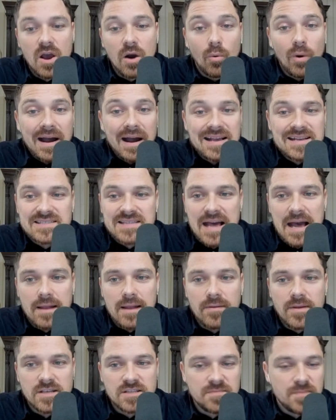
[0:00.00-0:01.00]
Why is that?
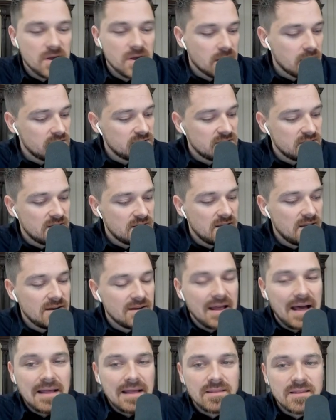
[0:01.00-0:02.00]
It's because
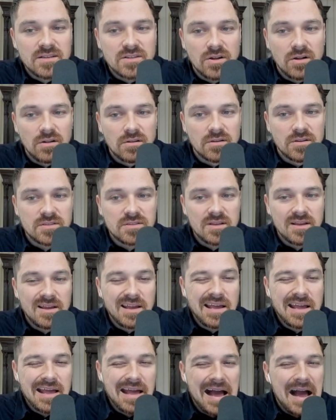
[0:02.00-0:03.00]
$19,
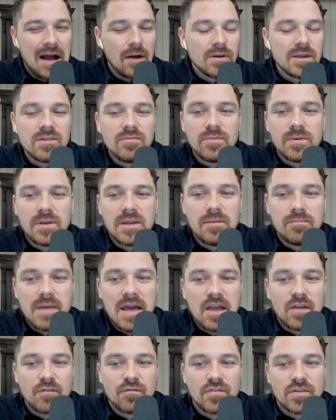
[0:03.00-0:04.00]
how can we
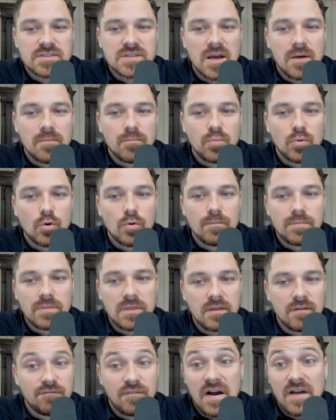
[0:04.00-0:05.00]
make, for example,
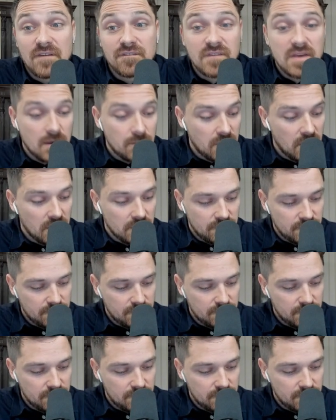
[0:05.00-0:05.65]
$5K a month?